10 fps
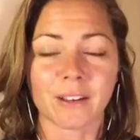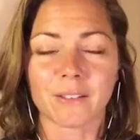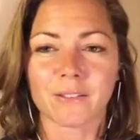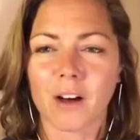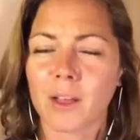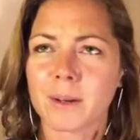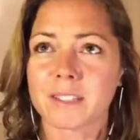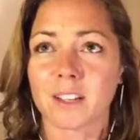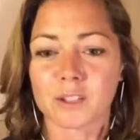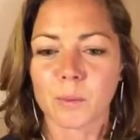and follow us
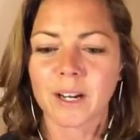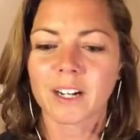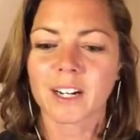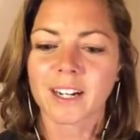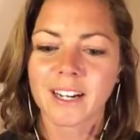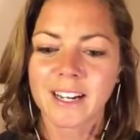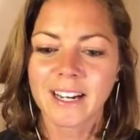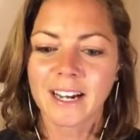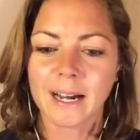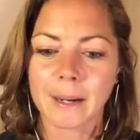on Twitter.
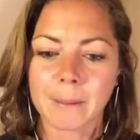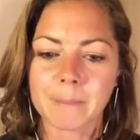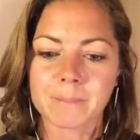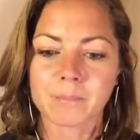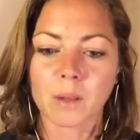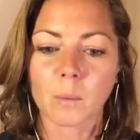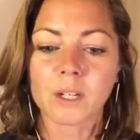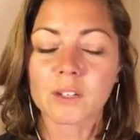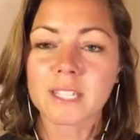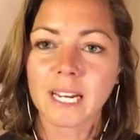When
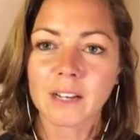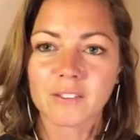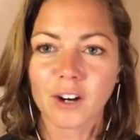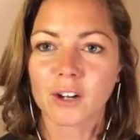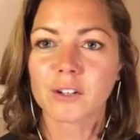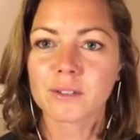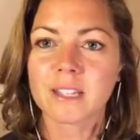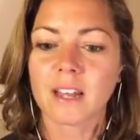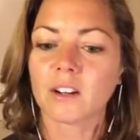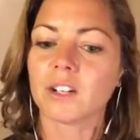you sign up for our
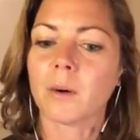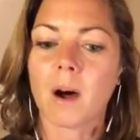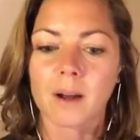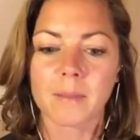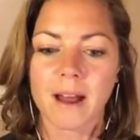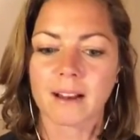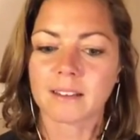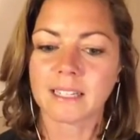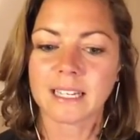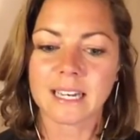newsletter, you
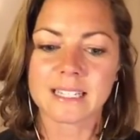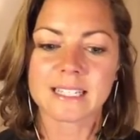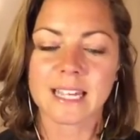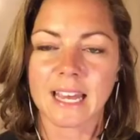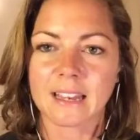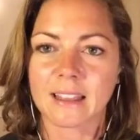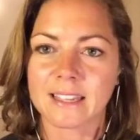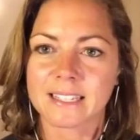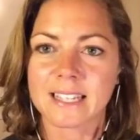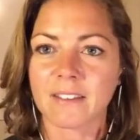automatically get sent the
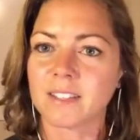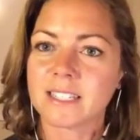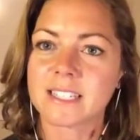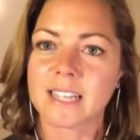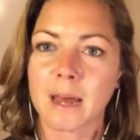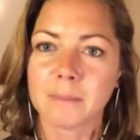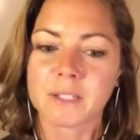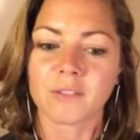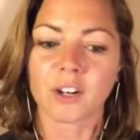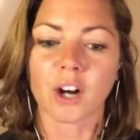7
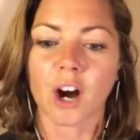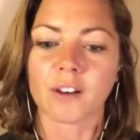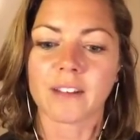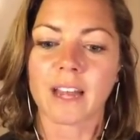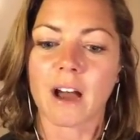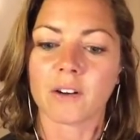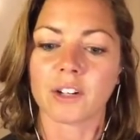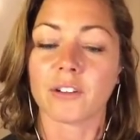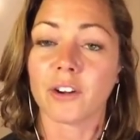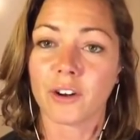steps for carving out
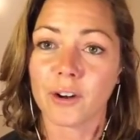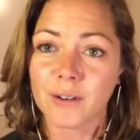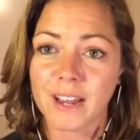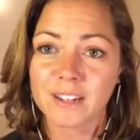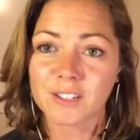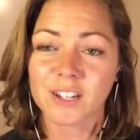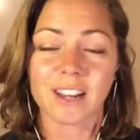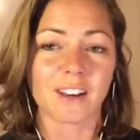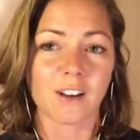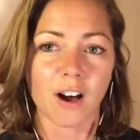your neuro niche
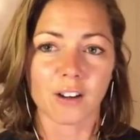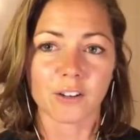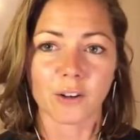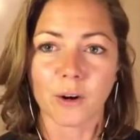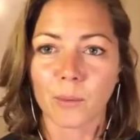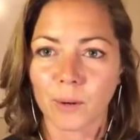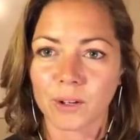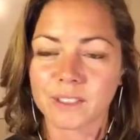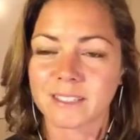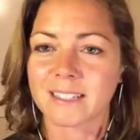in a non-neuro
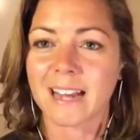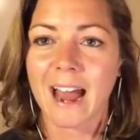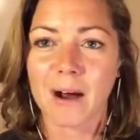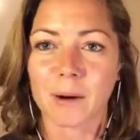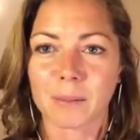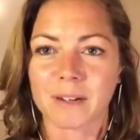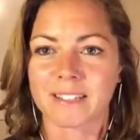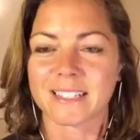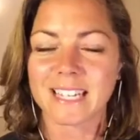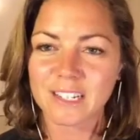world. It's an hour
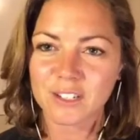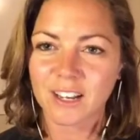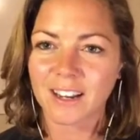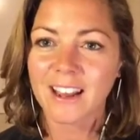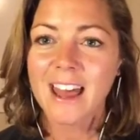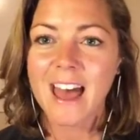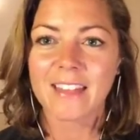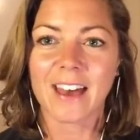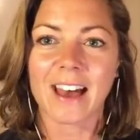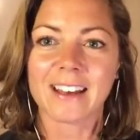presentation
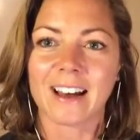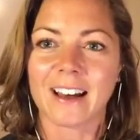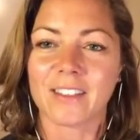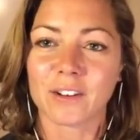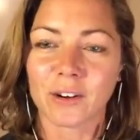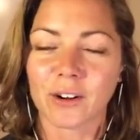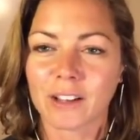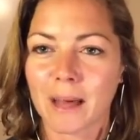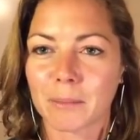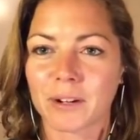that the Neuro
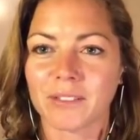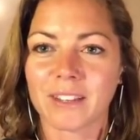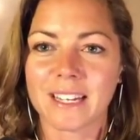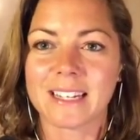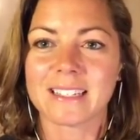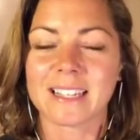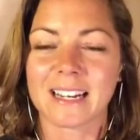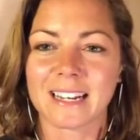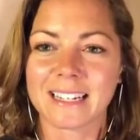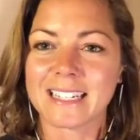Collaborative ladies and
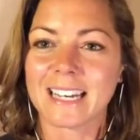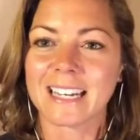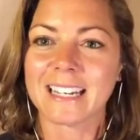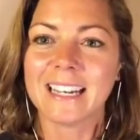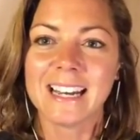I did